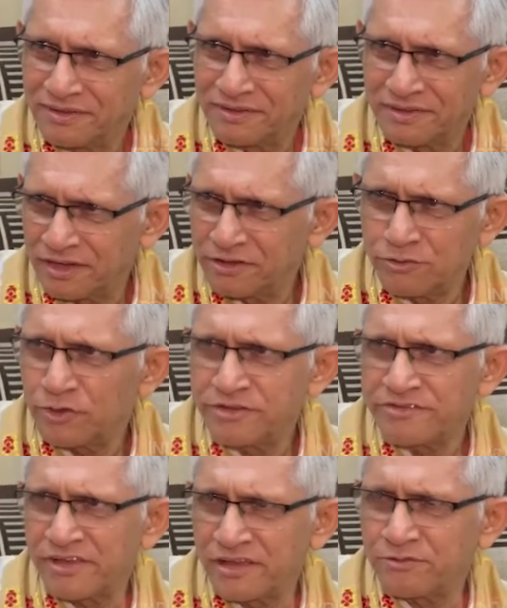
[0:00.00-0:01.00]
That is what
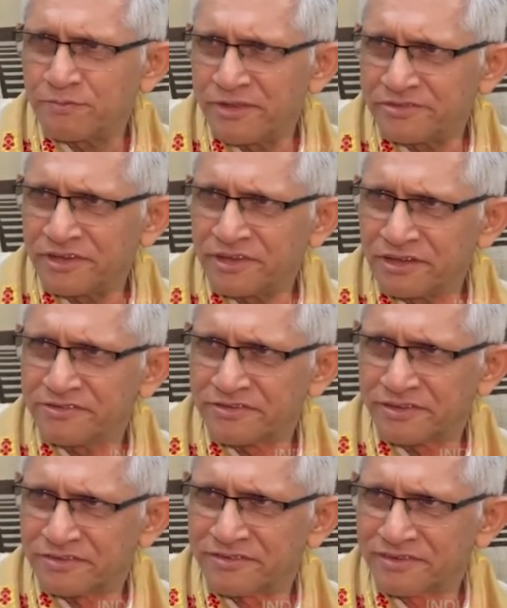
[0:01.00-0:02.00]
science basically
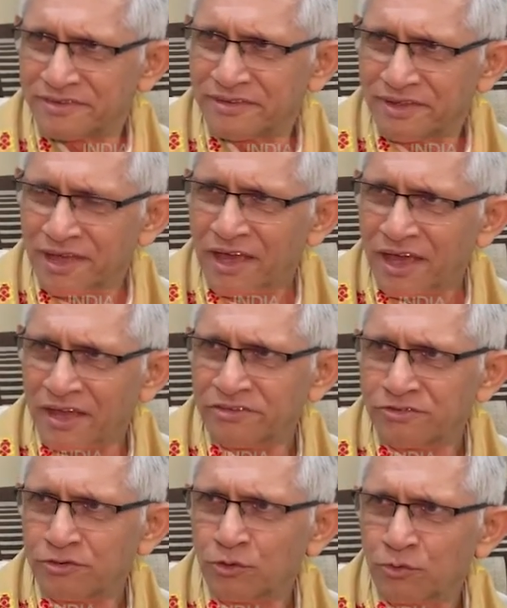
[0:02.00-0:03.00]
says. And
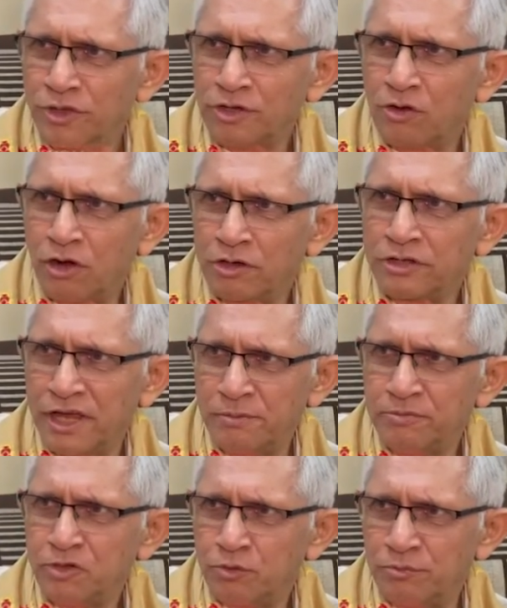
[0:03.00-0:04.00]
so when God
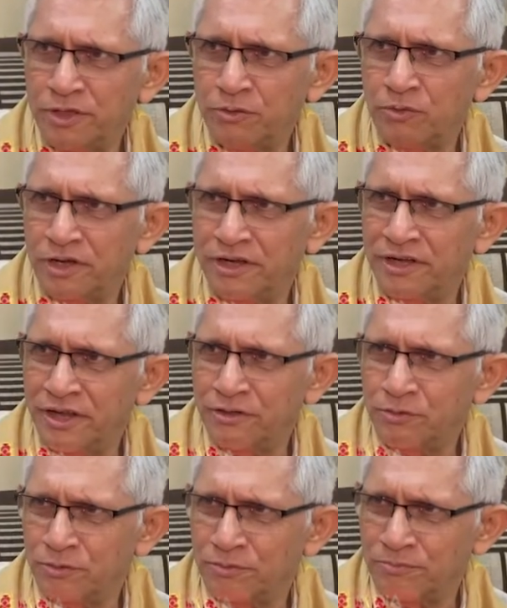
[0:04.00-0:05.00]
came to me, what did I
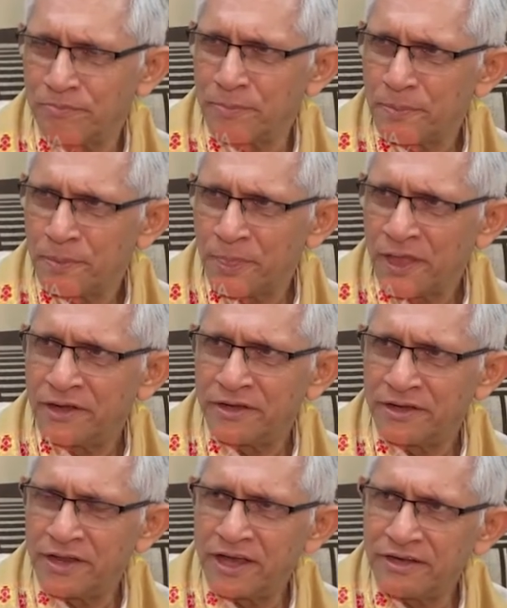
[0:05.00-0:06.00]
do?
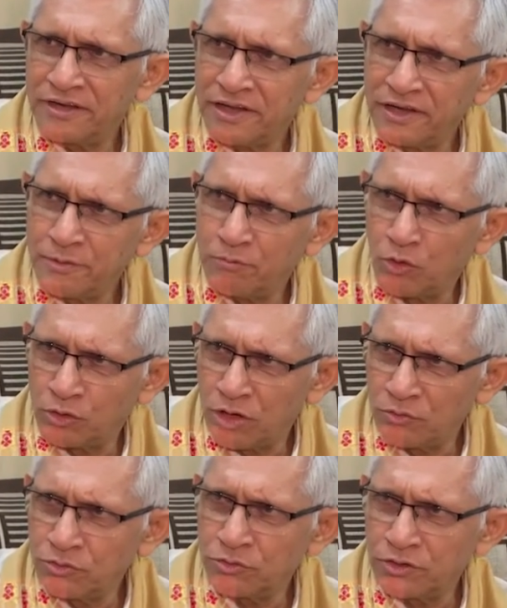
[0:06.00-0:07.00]
Did I really bow
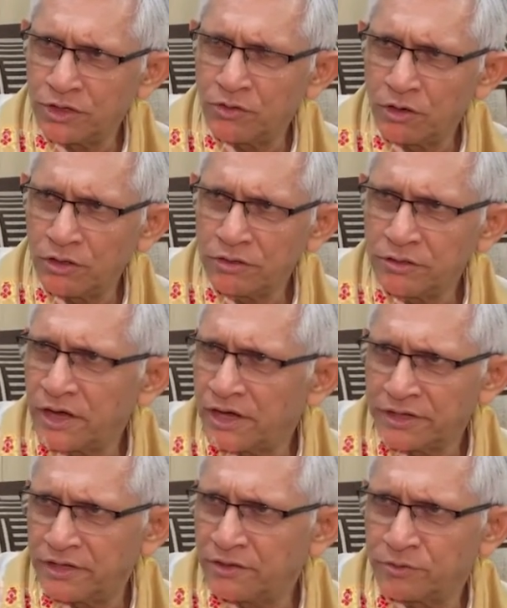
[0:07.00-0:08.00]
down to the God? I
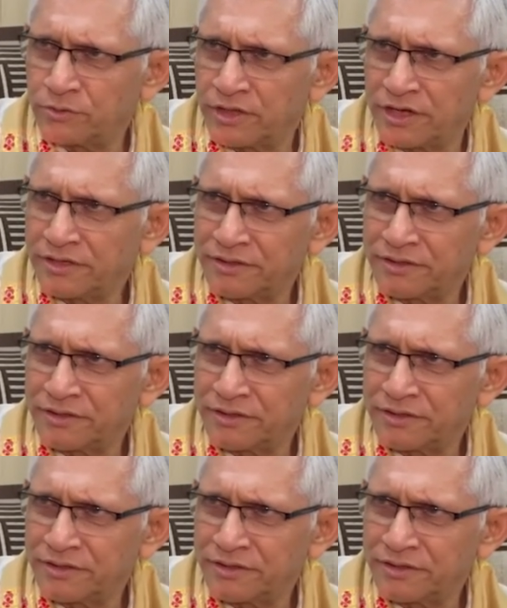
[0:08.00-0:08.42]
didn't do that.